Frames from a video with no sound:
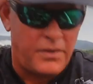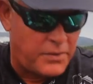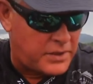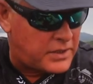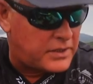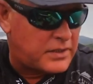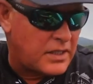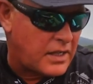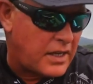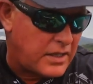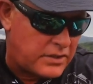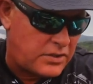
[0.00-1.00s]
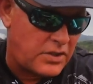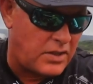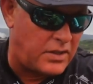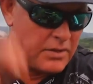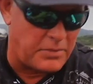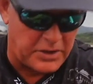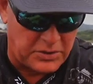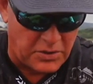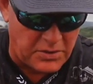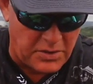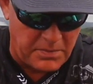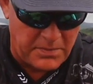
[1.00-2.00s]
which I still had in stock in my
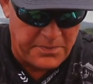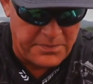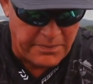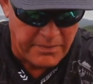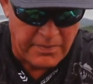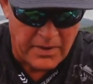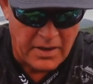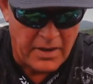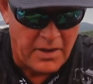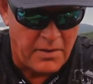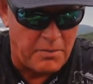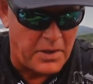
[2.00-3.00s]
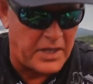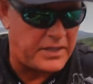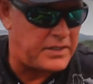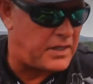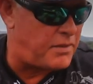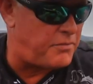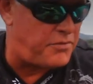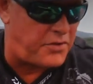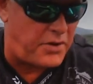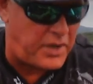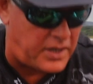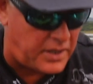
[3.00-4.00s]
stock room. But I'm
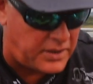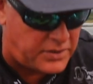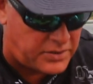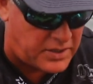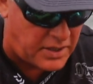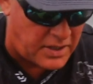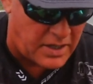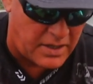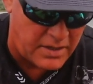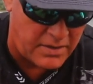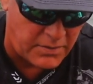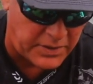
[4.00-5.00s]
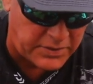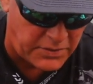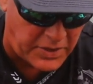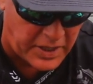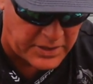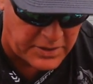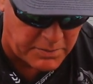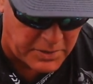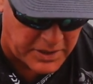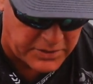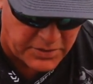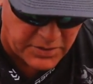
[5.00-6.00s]
very keen to see what the reaction
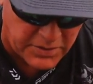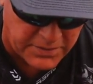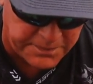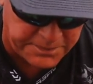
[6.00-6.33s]
baits do.